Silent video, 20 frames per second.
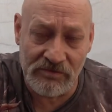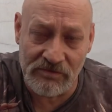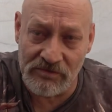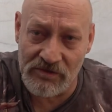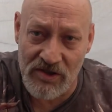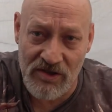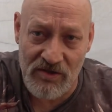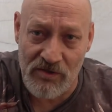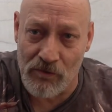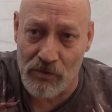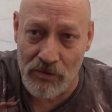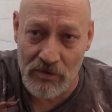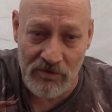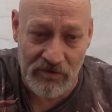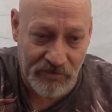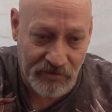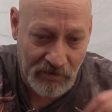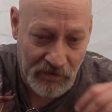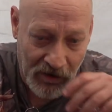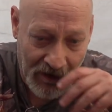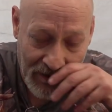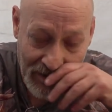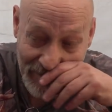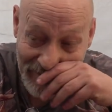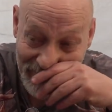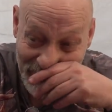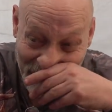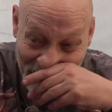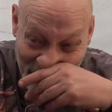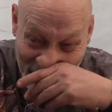stores for like
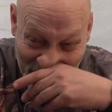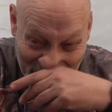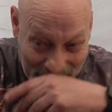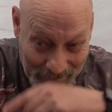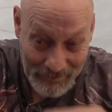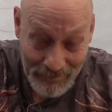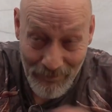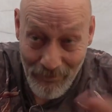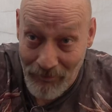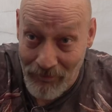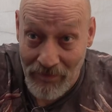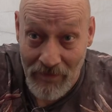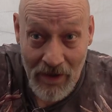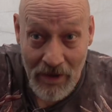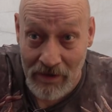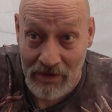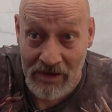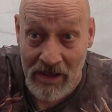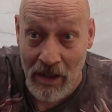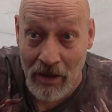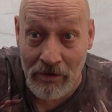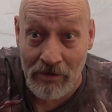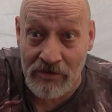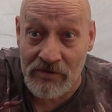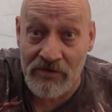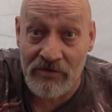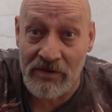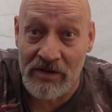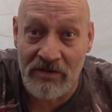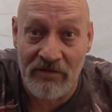a dollar
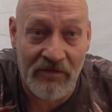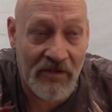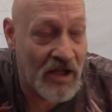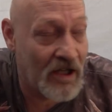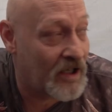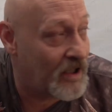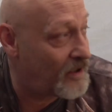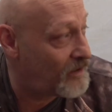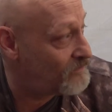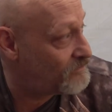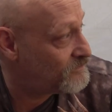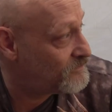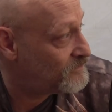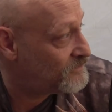twenty-five.